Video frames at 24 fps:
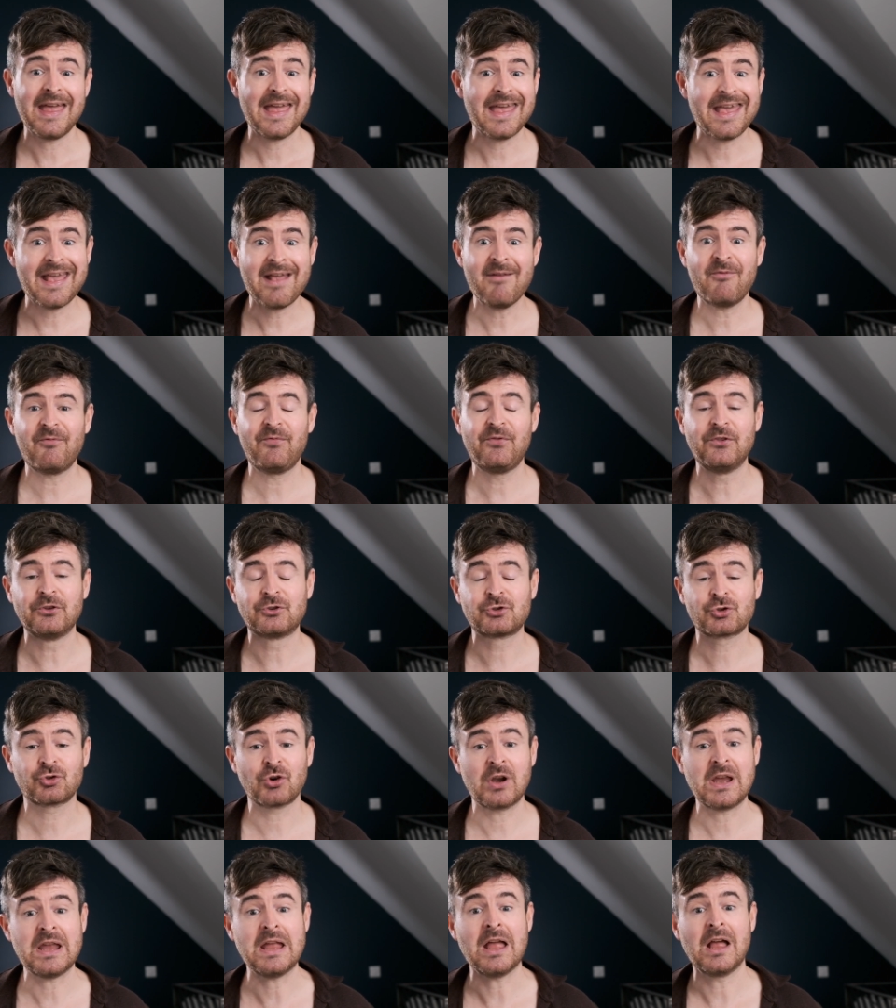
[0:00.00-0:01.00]
If the
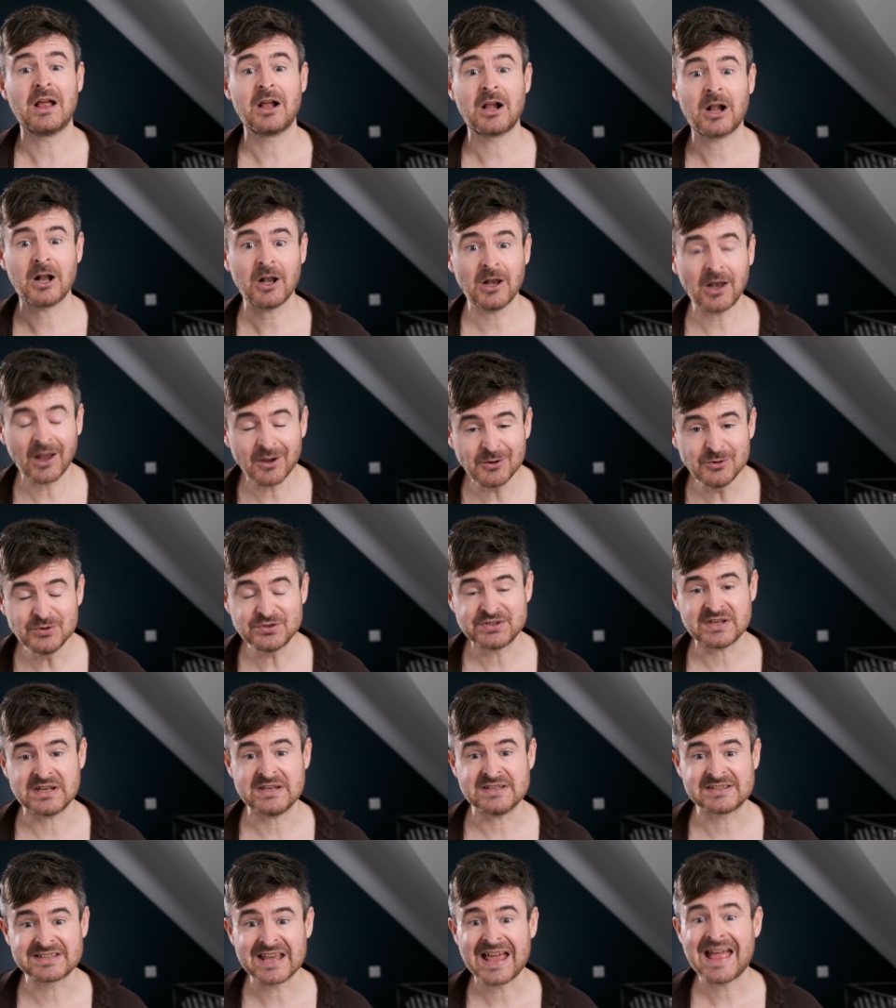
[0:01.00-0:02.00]
tree
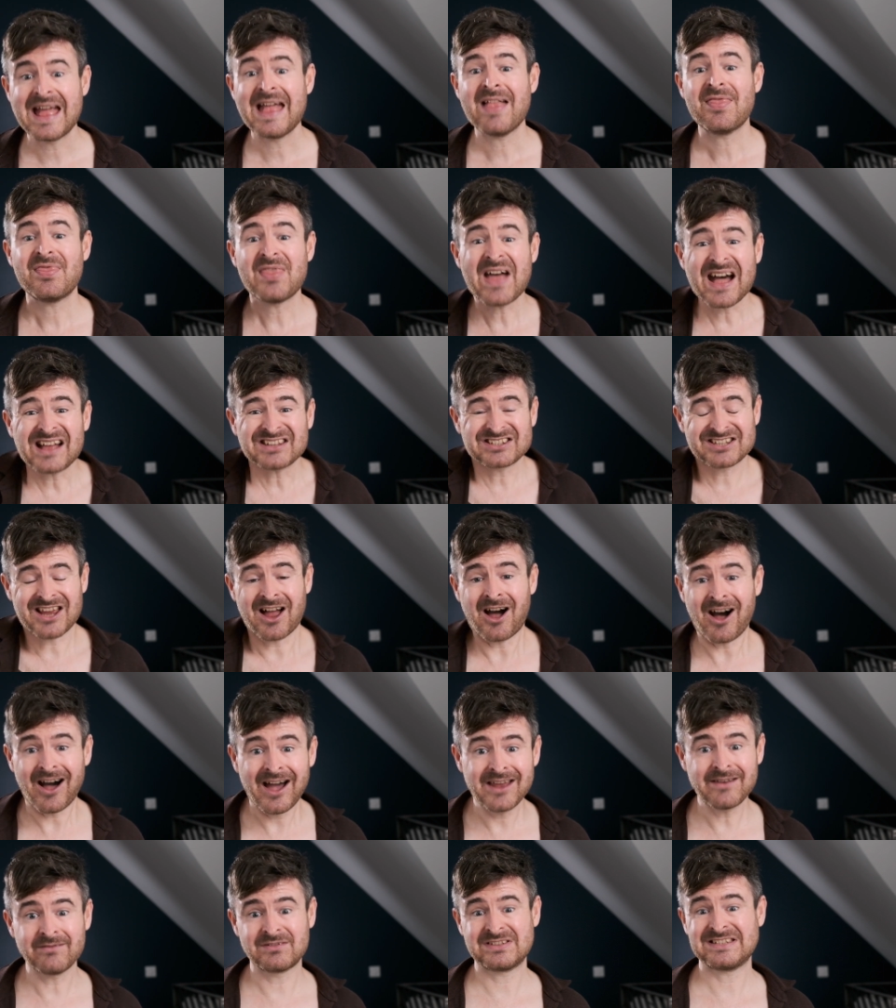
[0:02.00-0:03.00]
closes, that's
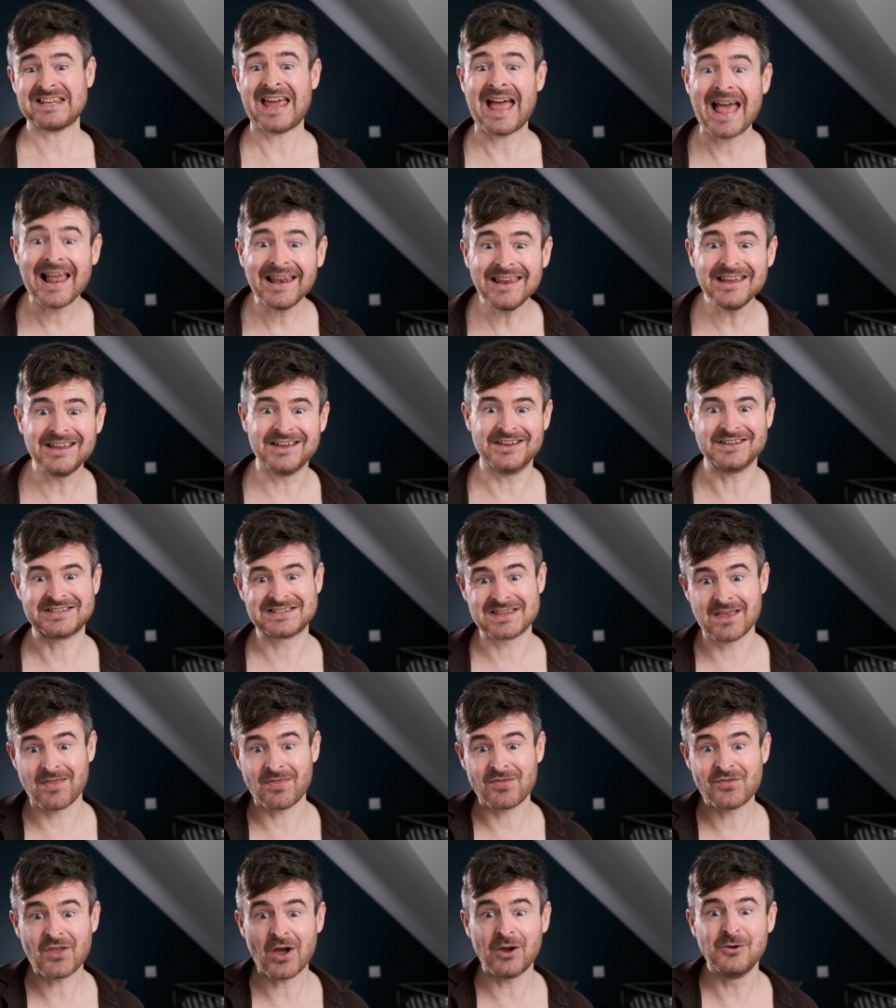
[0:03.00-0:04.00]
kind of telling us
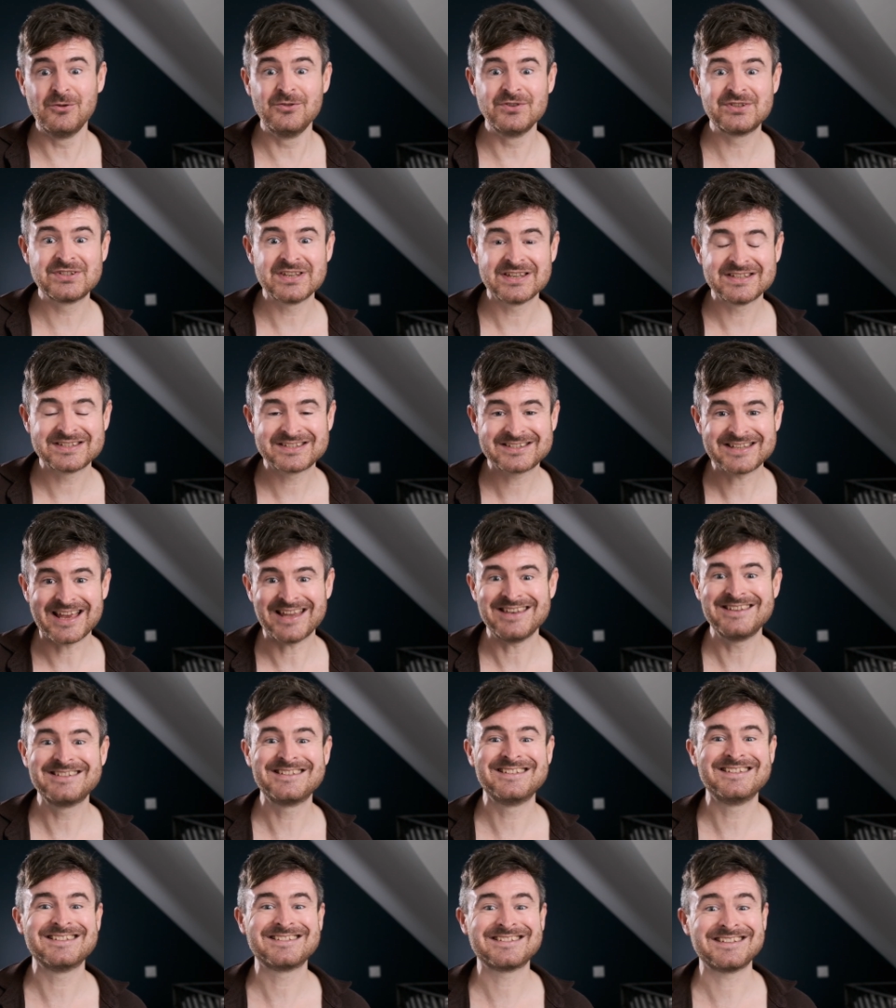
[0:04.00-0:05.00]
that those
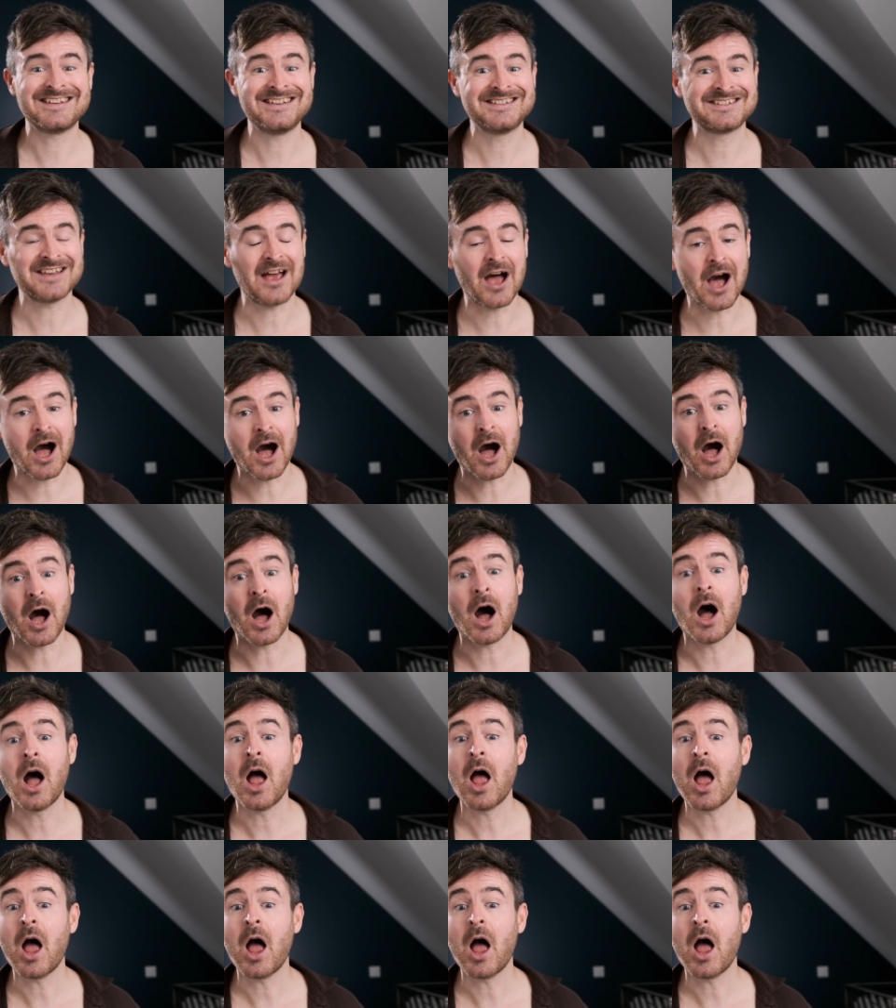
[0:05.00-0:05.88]
sentences are